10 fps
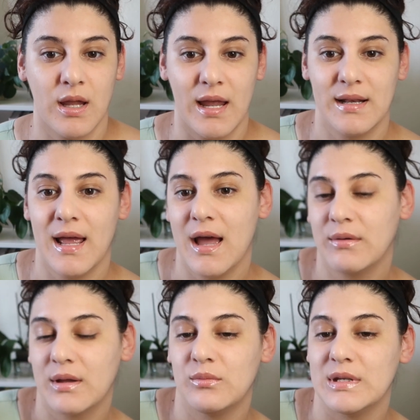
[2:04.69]
And how
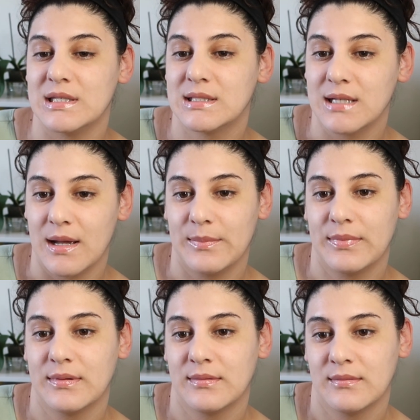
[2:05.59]
can we stop
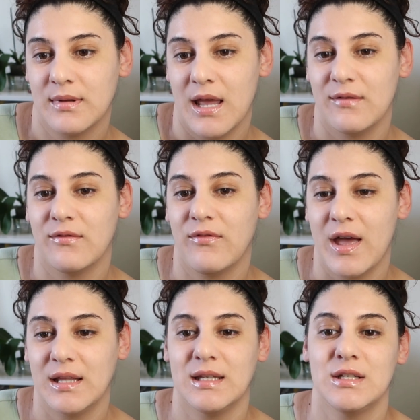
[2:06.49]
and
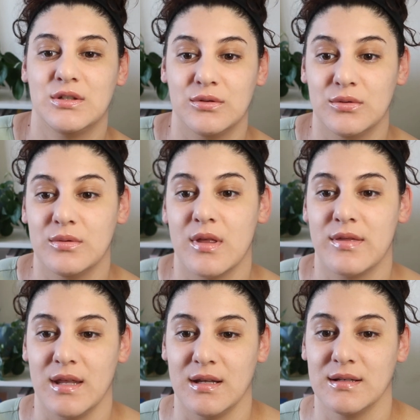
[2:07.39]
finally do the
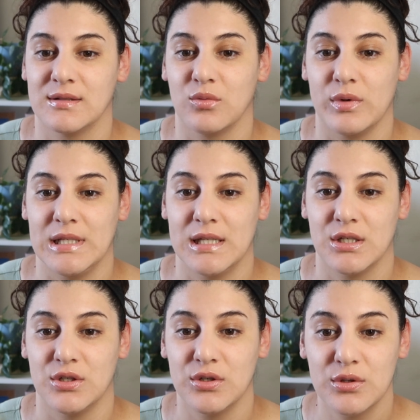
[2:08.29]
things we need
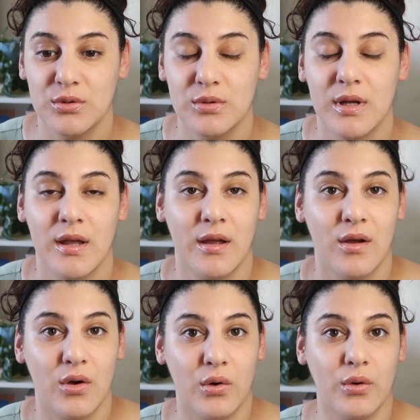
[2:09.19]
to do
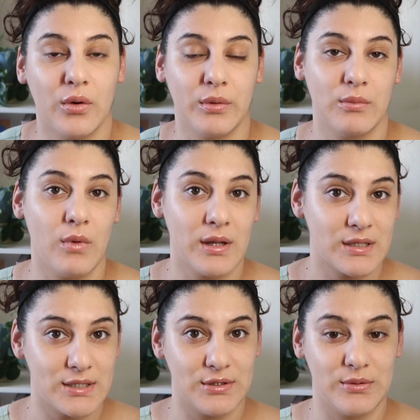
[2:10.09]
or we want
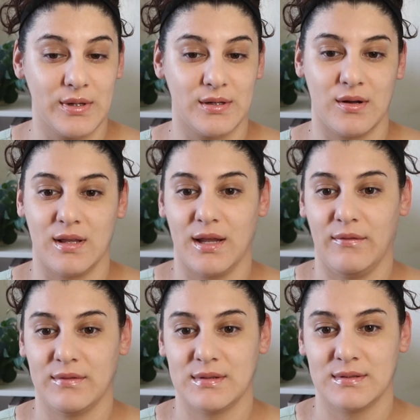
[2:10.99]
to do in our
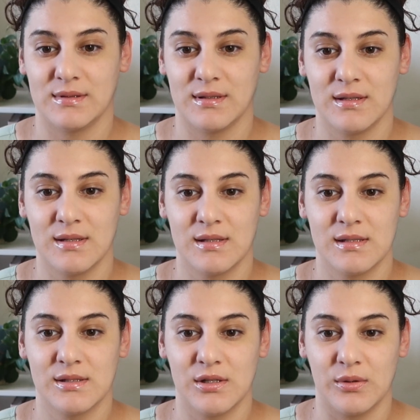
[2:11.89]
lives,
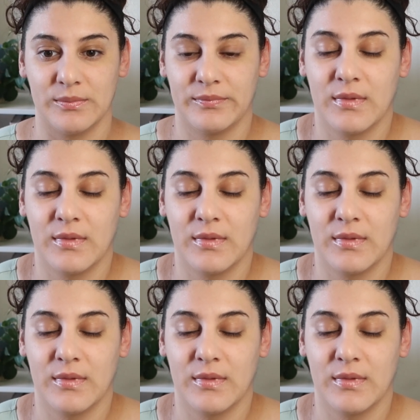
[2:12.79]
so